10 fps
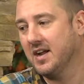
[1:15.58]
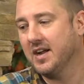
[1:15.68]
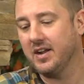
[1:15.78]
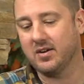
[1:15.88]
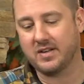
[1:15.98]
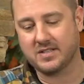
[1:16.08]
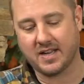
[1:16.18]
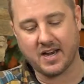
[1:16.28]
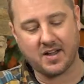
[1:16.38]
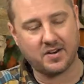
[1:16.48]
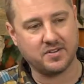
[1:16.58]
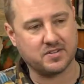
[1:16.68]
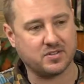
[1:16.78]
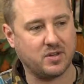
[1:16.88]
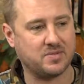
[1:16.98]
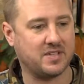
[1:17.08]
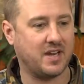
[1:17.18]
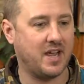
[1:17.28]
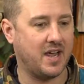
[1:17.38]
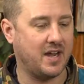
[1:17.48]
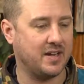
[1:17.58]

you know, to get out on the slopes today,